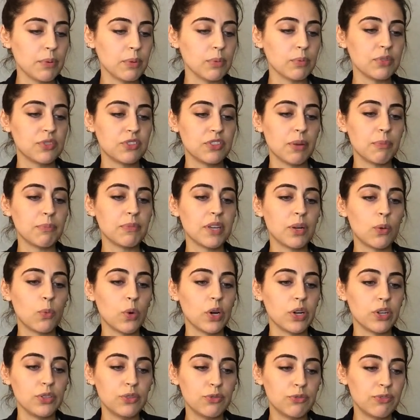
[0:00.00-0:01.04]
It was something
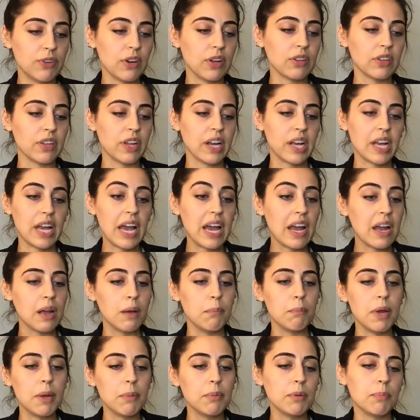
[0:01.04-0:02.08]
where you felt like, hey,
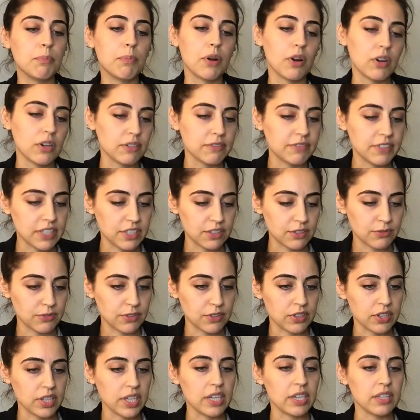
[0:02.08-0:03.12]
maybe perfect
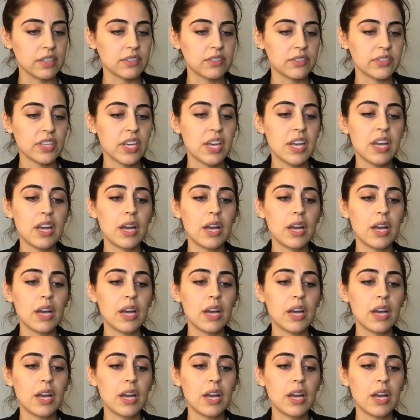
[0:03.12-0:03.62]
for this.